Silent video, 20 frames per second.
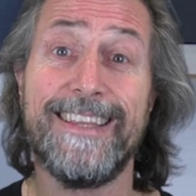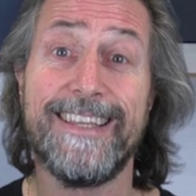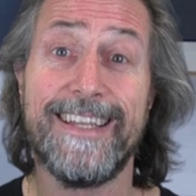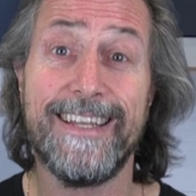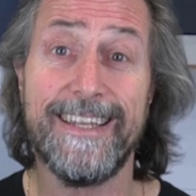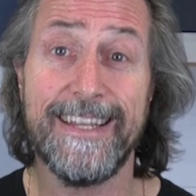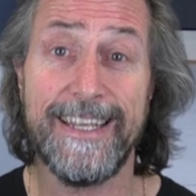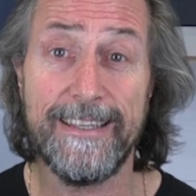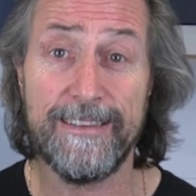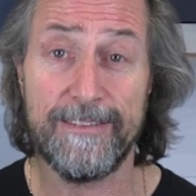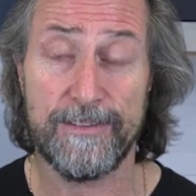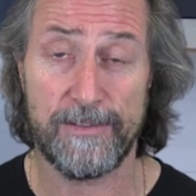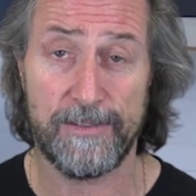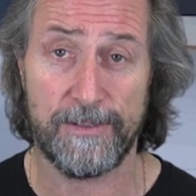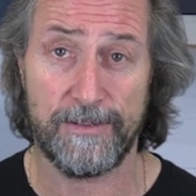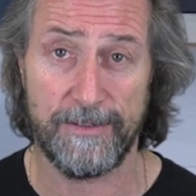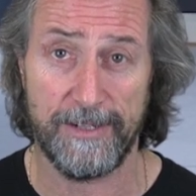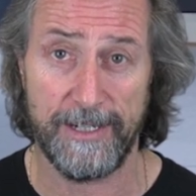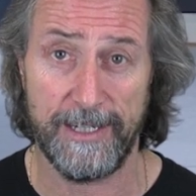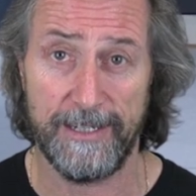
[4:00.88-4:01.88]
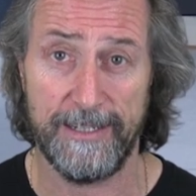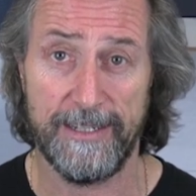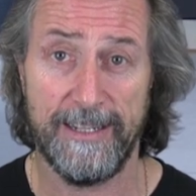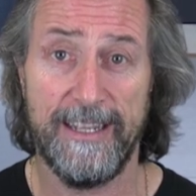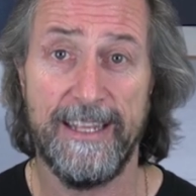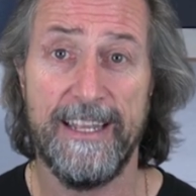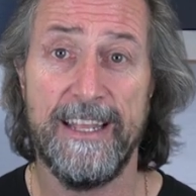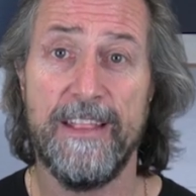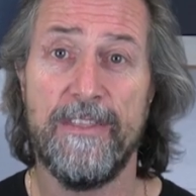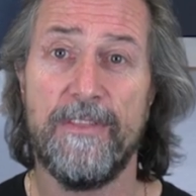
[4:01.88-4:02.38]
underneath the screed?
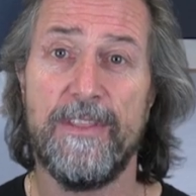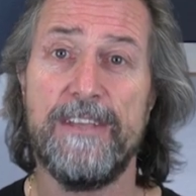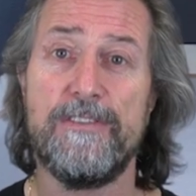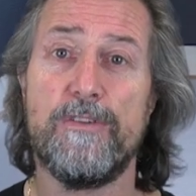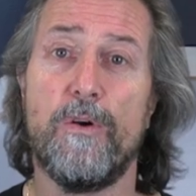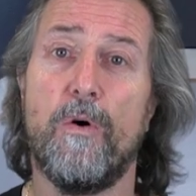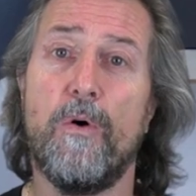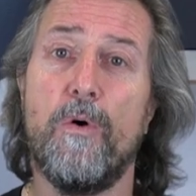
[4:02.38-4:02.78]
These are